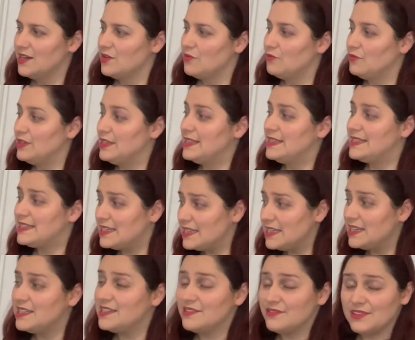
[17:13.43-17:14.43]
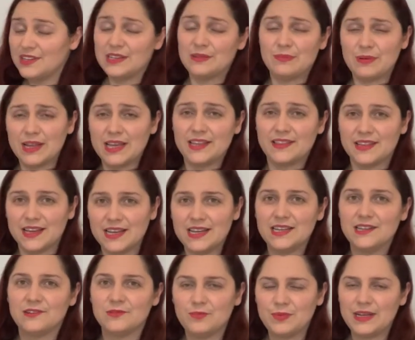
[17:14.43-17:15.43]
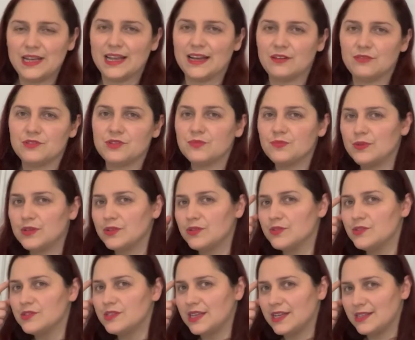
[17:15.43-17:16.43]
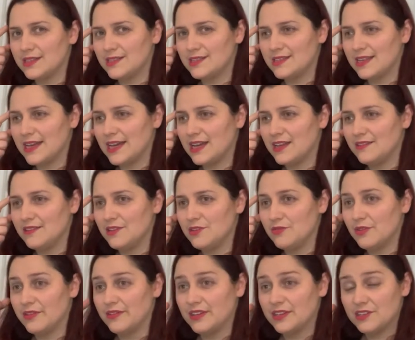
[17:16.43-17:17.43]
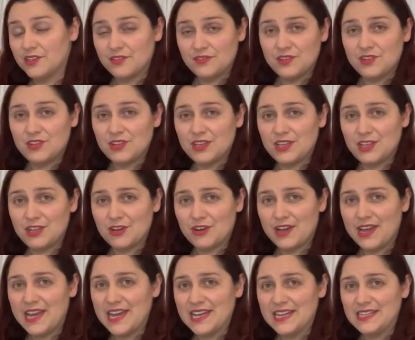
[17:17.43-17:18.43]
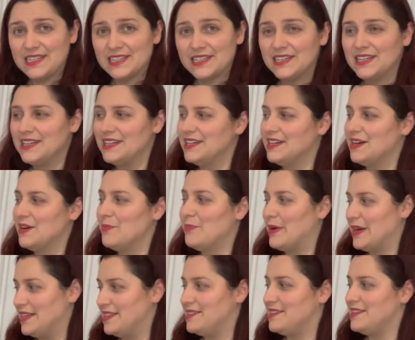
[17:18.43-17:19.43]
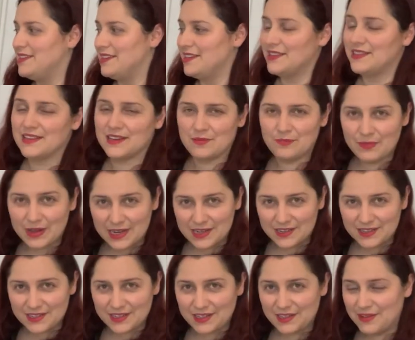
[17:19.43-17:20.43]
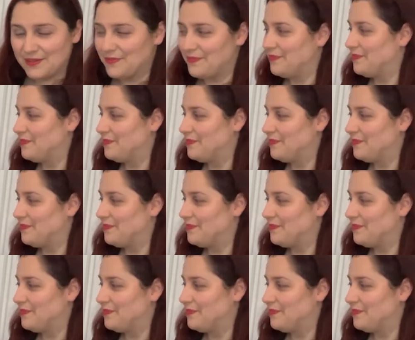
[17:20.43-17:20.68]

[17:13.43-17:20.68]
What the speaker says: will instinctively play that little bit louder, because that's the hand that you are encouraging in your head by singing that melody.